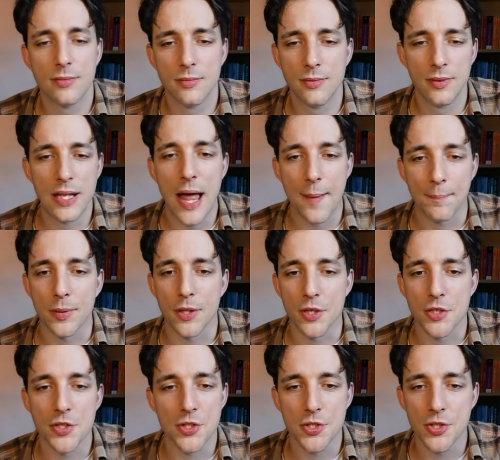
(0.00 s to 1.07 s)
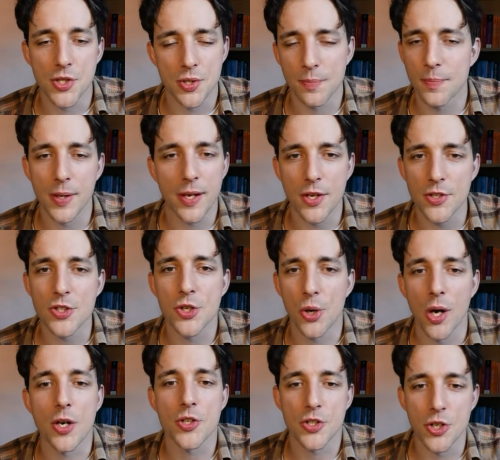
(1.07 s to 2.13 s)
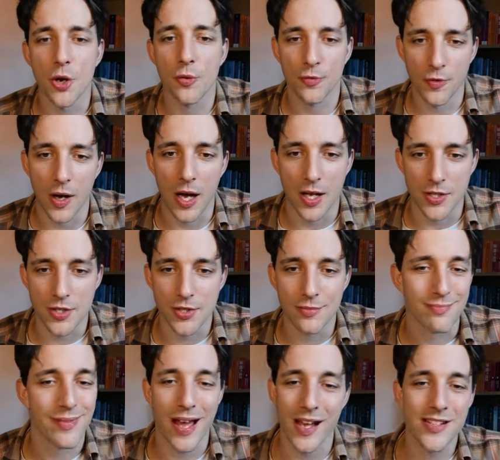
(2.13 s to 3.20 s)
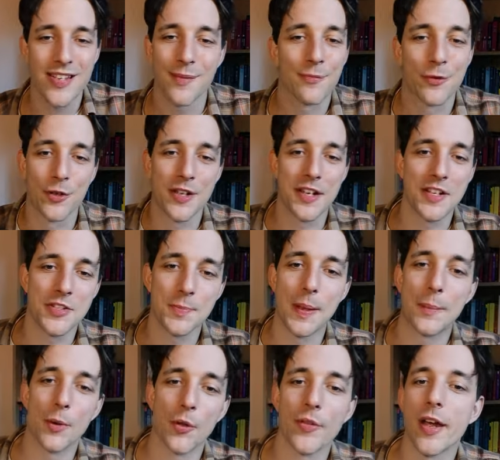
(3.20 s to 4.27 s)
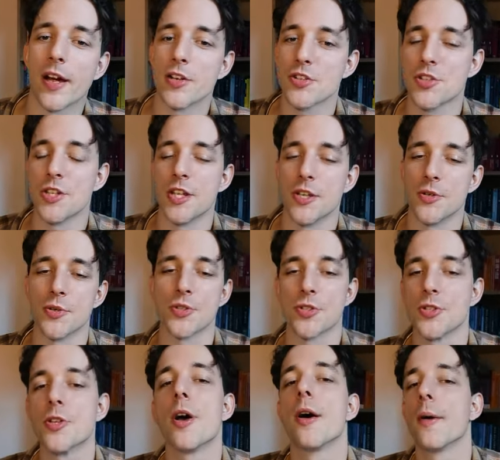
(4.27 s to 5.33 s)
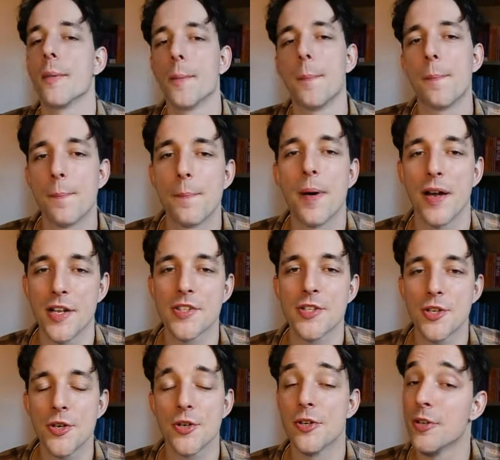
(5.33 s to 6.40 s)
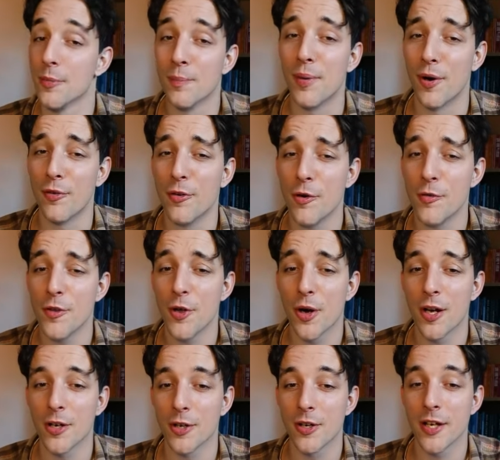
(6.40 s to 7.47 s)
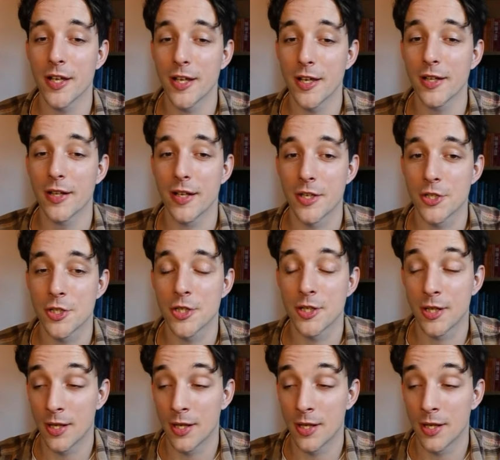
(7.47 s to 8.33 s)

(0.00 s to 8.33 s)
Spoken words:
leopards because you are so fast. Except for these people, they are snails. But it's good, both of you are learning English.